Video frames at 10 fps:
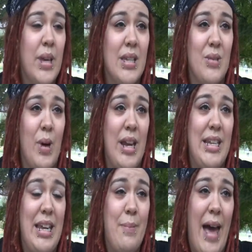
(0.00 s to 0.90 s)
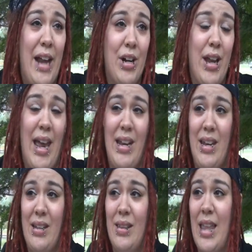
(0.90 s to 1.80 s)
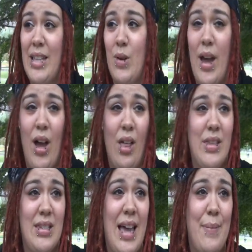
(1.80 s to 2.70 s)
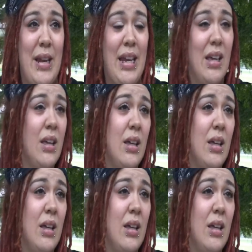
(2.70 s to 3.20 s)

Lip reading: because what he did mattered, and that's why all this is happening,